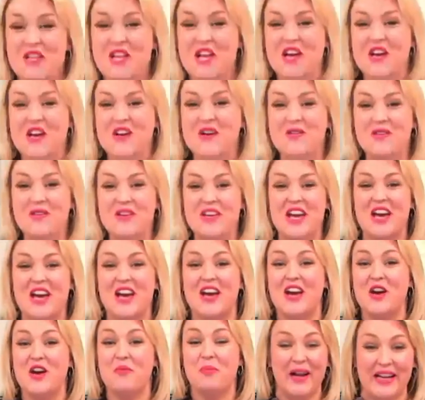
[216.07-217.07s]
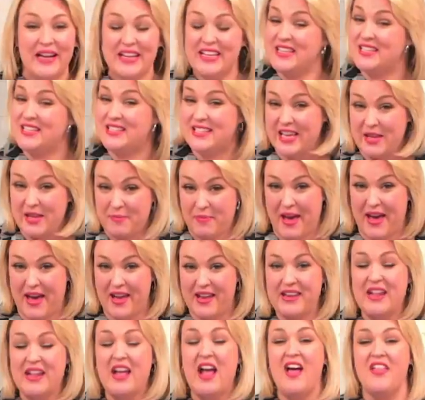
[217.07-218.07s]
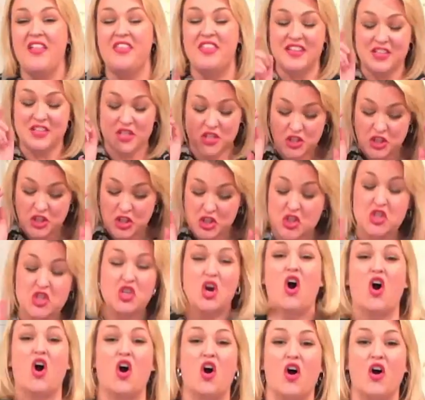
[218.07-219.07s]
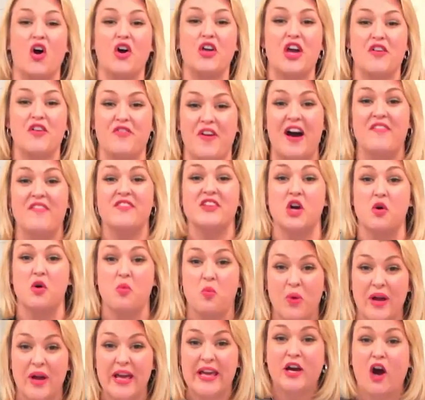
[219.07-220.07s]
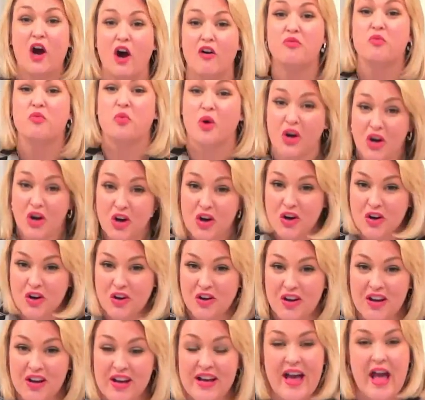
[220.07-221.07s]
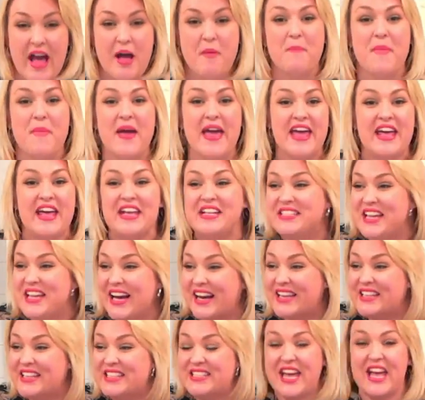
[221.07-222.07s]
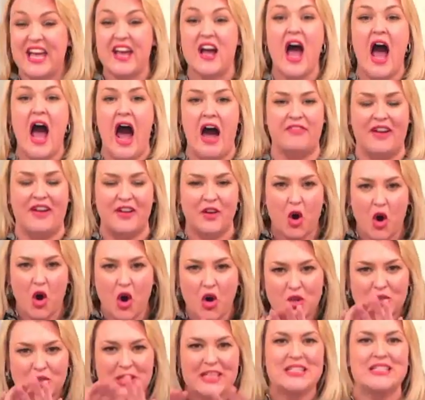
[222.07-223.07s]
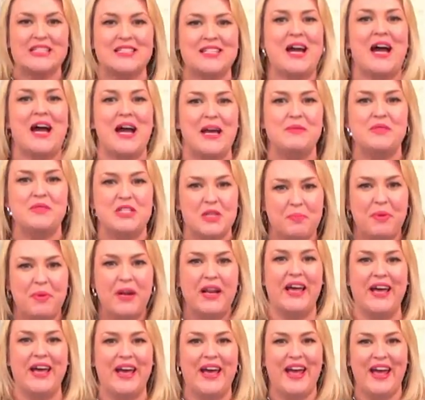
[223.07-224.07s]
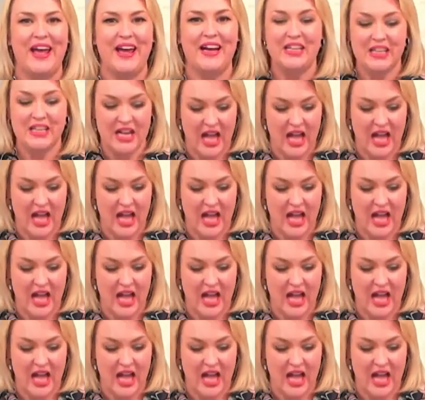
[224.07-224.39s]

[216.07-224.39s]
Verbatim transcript: New Year! Well, you see, Ben, this is the joy of having a week off work. It means I can take, I've had all this time to play.